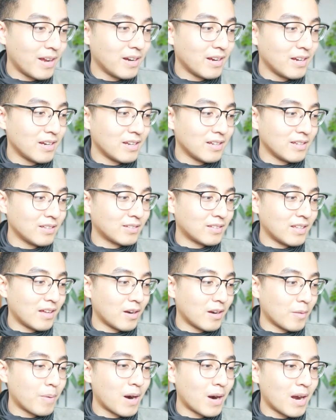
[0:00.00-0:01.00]
and it's
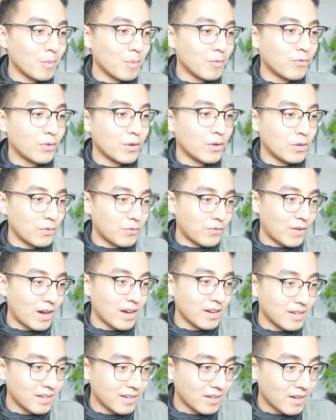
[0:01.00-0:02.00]
not a problem for you
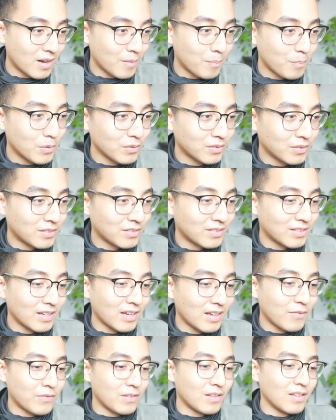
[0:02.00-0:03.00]
finding couples, because like
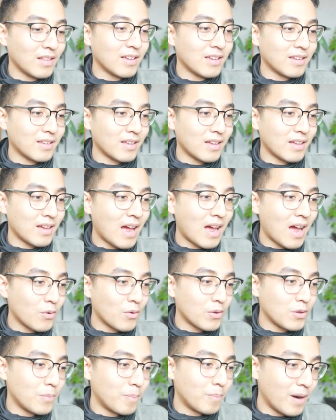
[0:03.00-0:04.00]
I feel like how
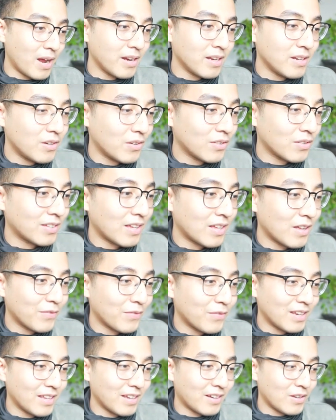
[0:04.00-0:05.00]
you branded yourself
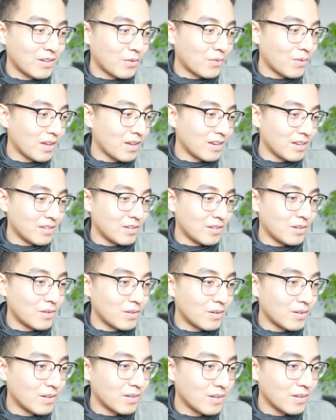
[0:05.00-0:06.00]
and like you created
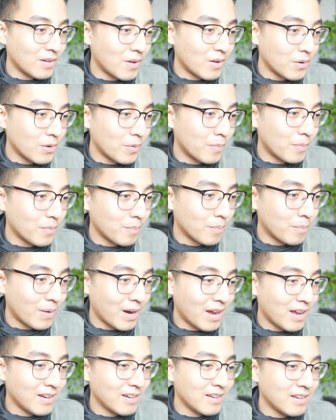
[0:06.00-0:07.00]
your, you know, your
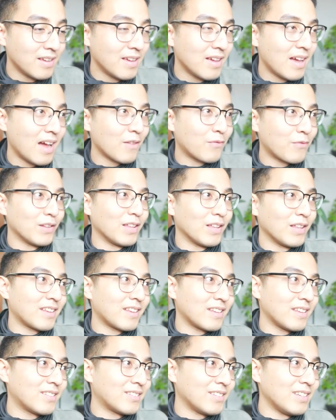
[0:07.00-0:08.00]
brand, I feel like
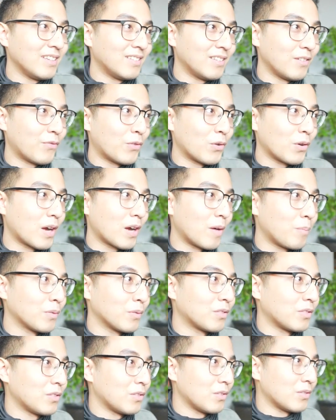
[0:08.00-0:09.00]
it's easy for
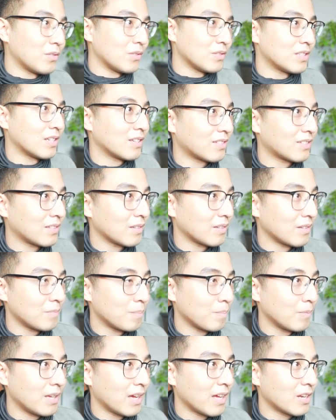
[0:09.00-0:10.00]
couples to just
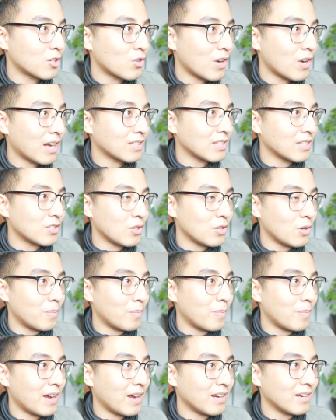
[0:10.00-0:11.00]
get attracted to your
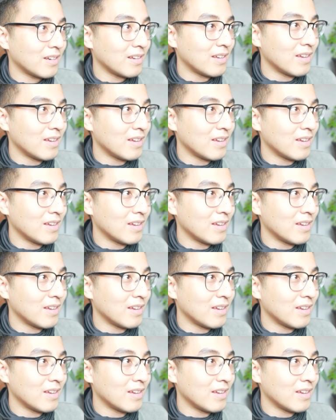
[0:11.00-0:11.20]
brand.